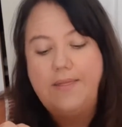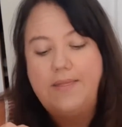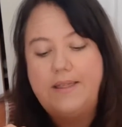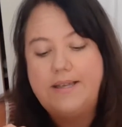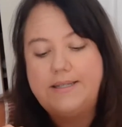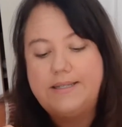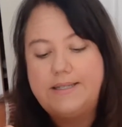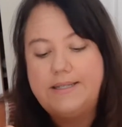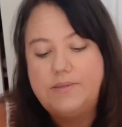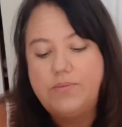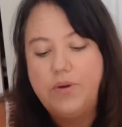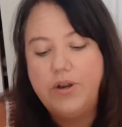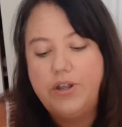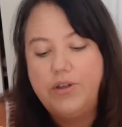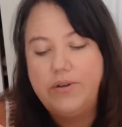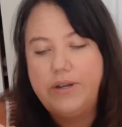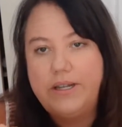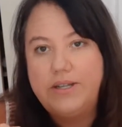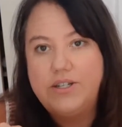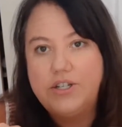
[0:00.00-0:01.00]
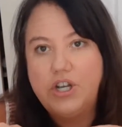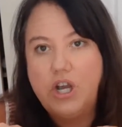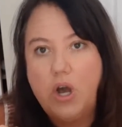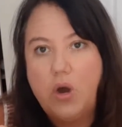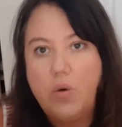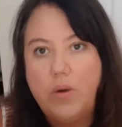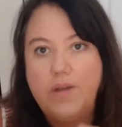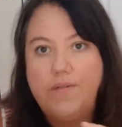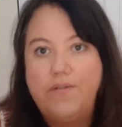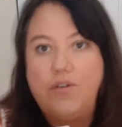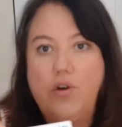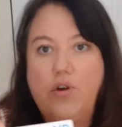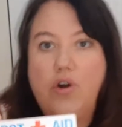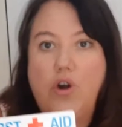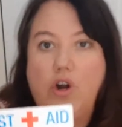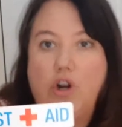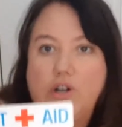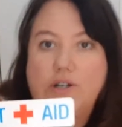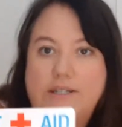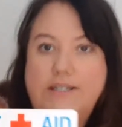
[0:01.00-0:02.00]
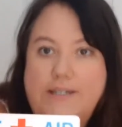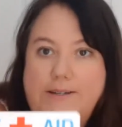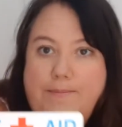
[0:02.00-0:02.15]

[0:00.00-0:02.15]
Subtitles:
This is where you need to go if you're hurt.